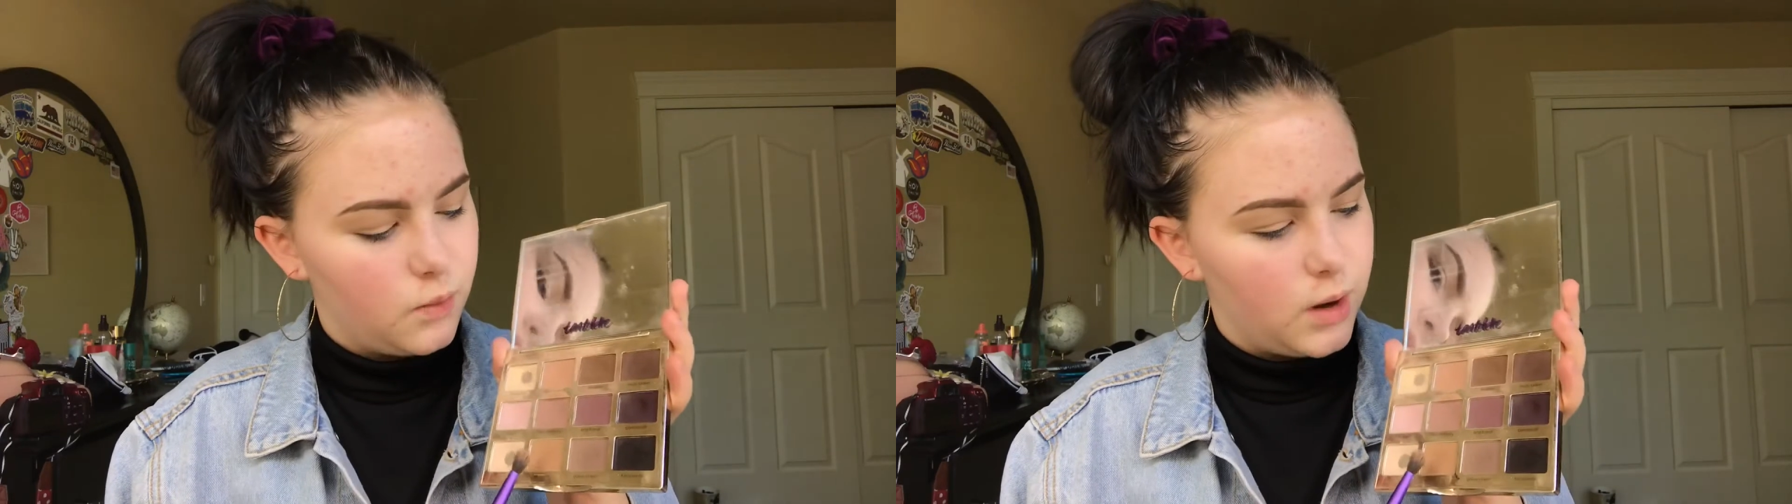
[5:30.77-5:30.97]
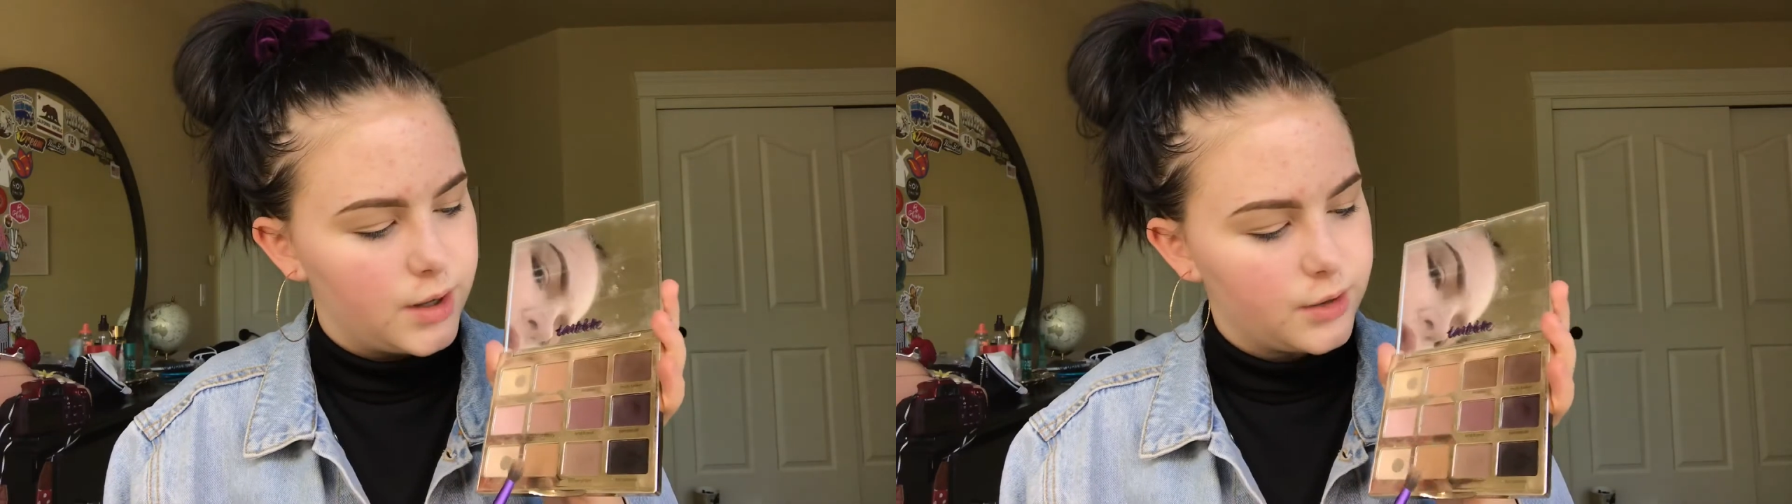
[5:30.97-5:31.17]

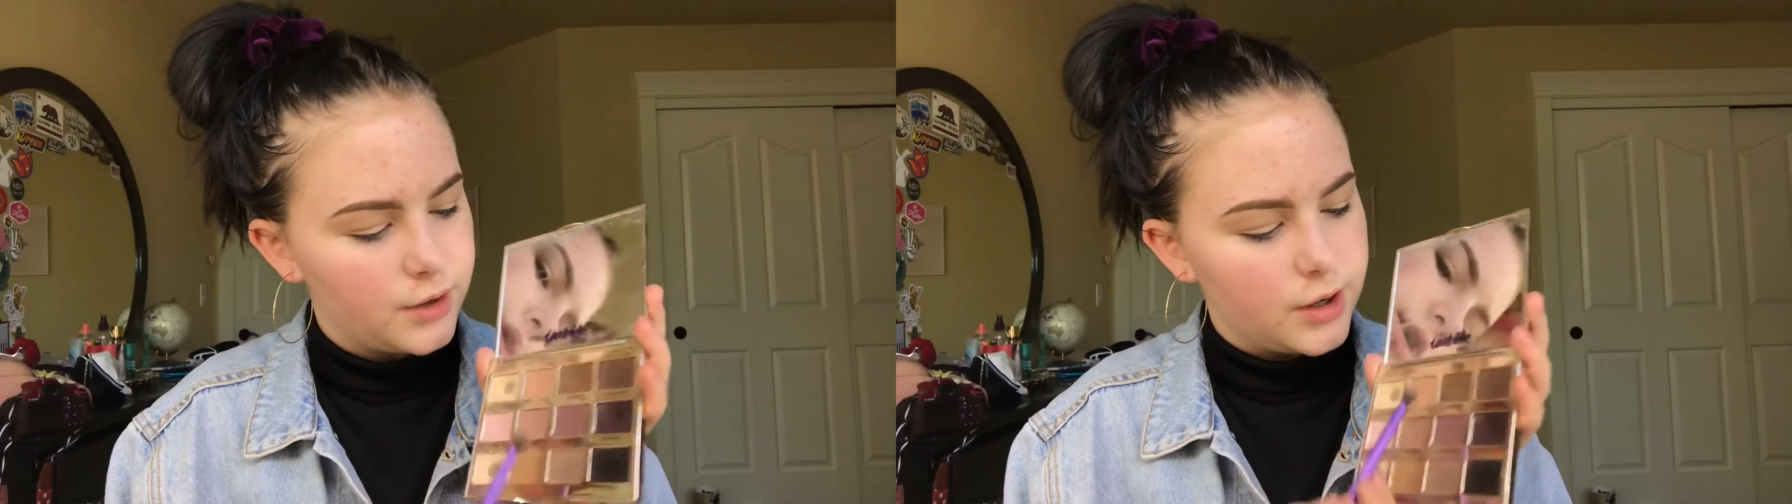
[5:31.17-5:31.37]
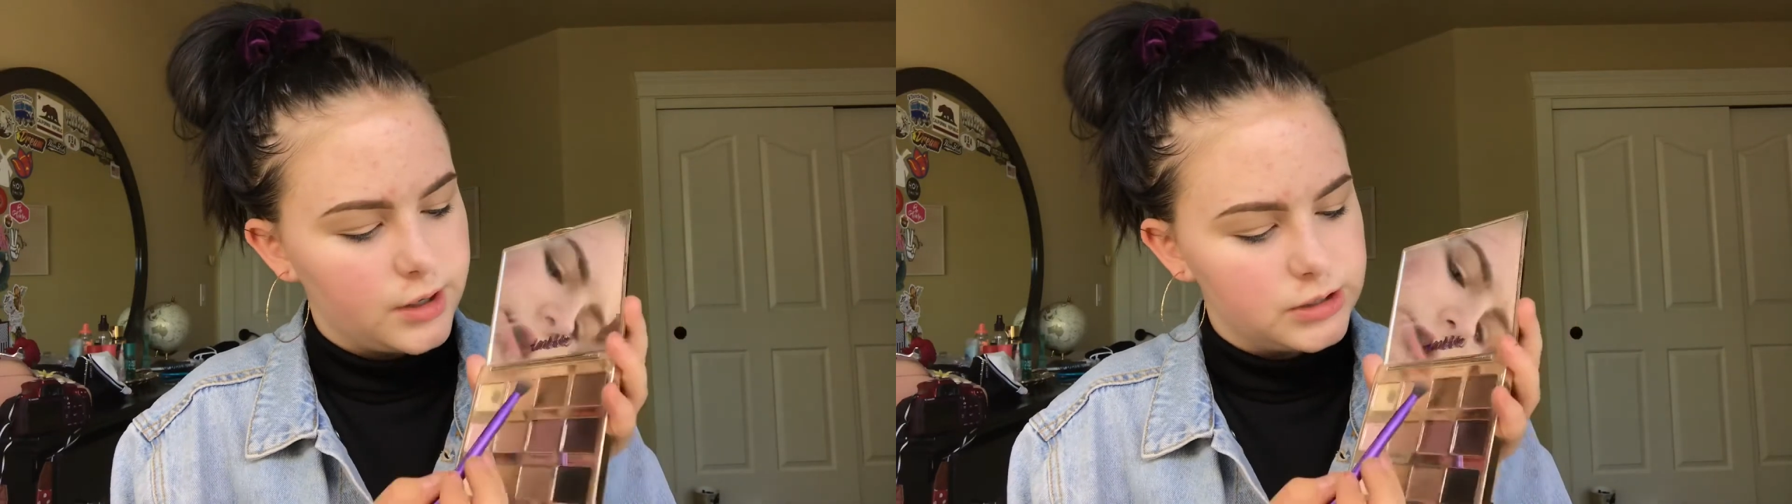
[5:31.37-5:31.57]

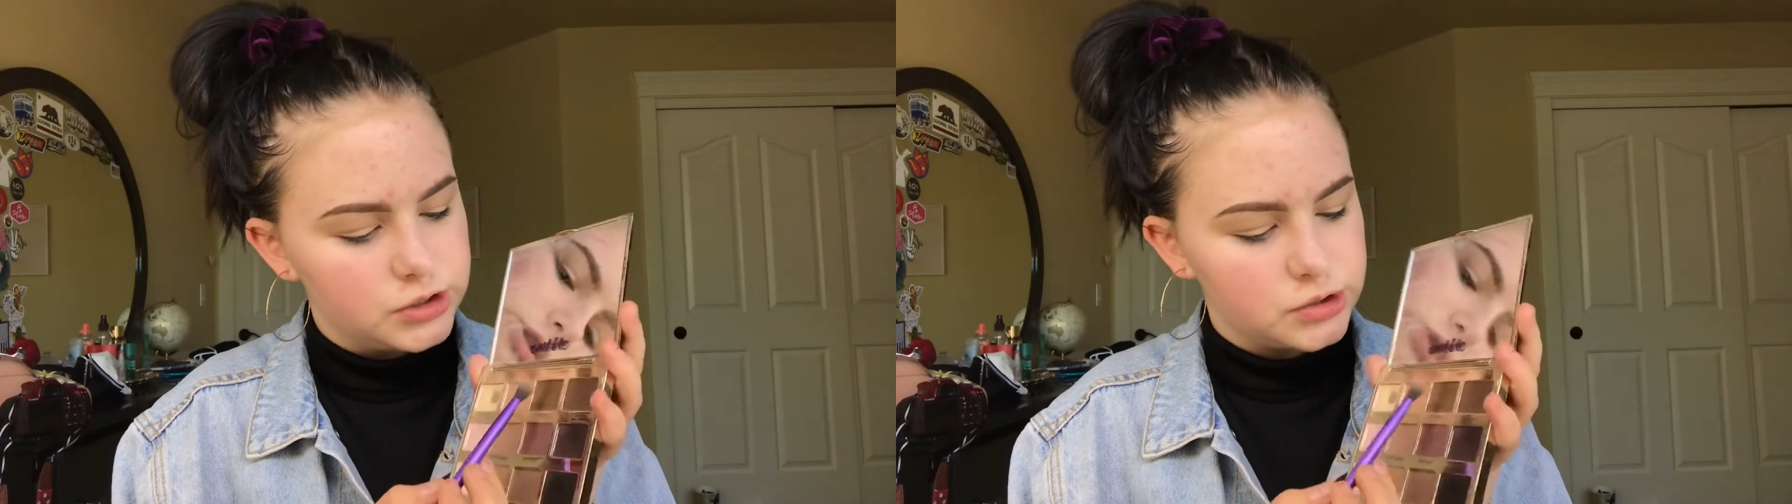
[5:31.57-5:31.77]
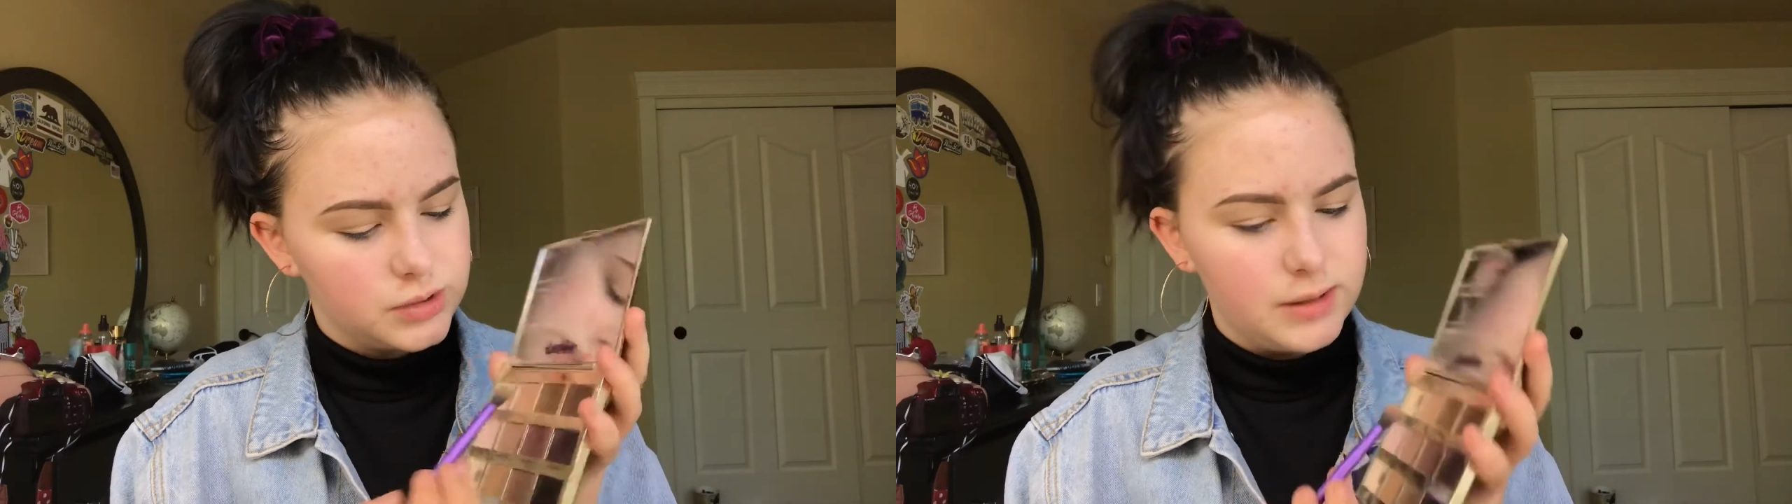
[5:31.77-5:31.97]
Wanderer and
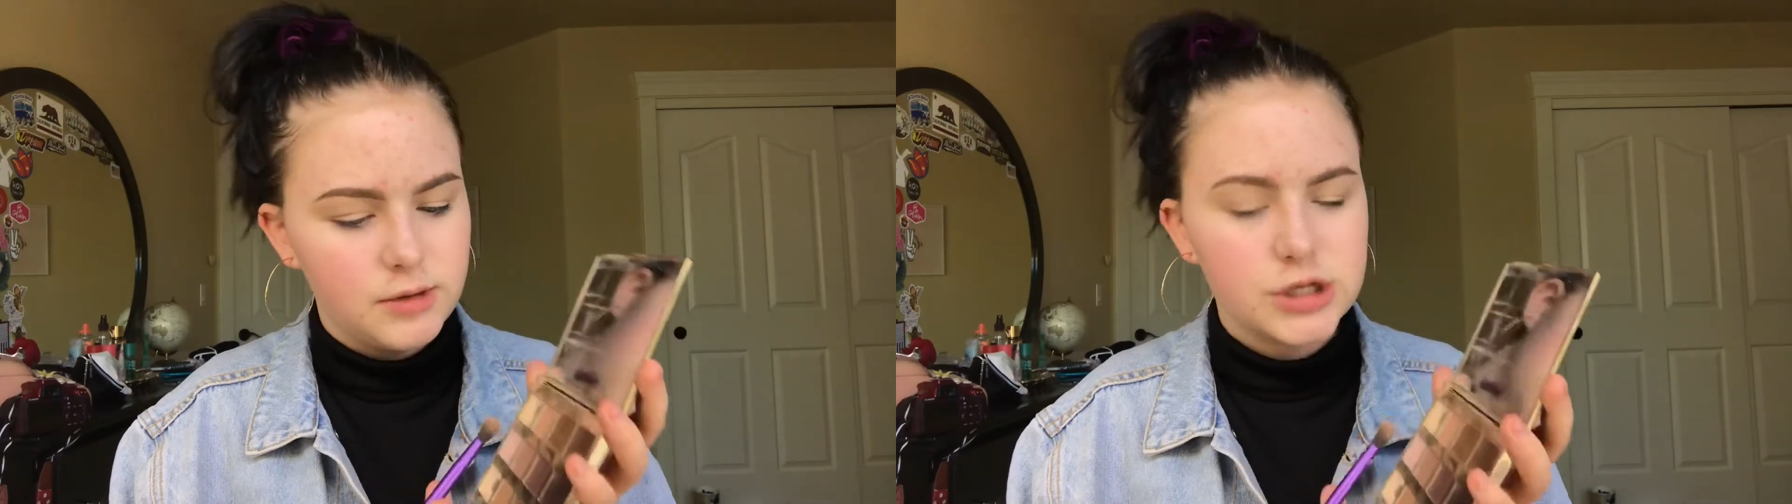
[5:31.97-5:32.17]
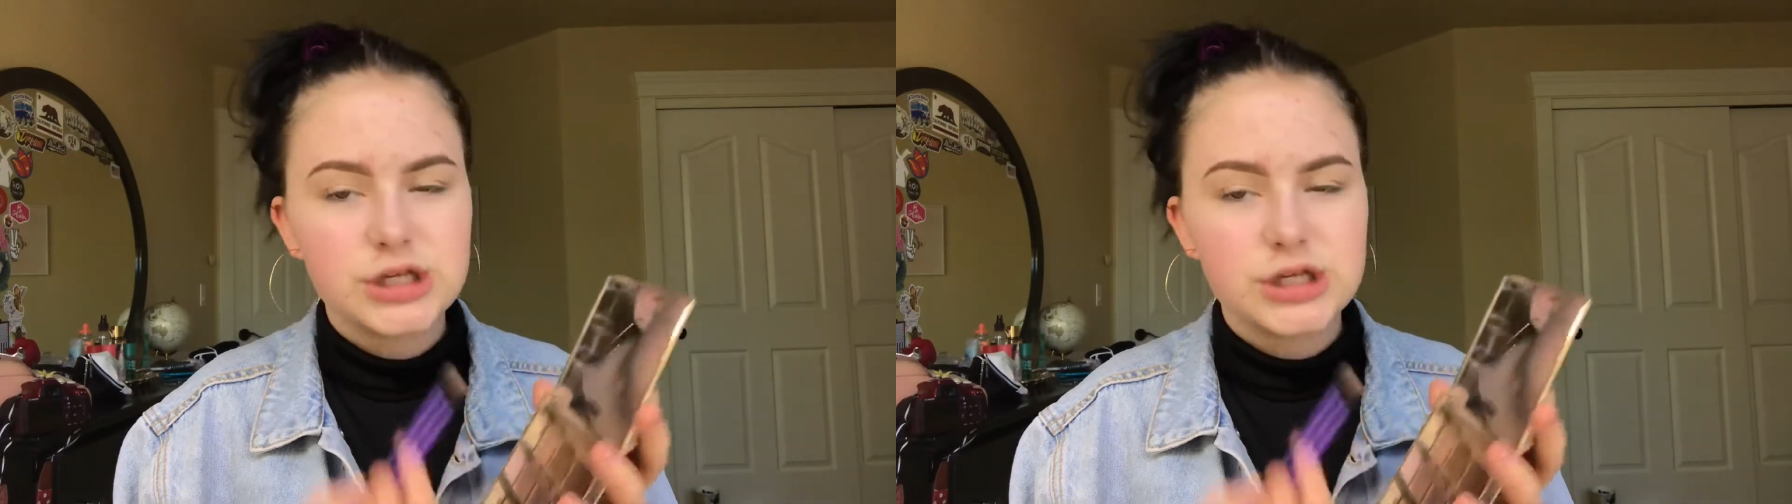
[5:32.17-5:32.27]
Dreamer,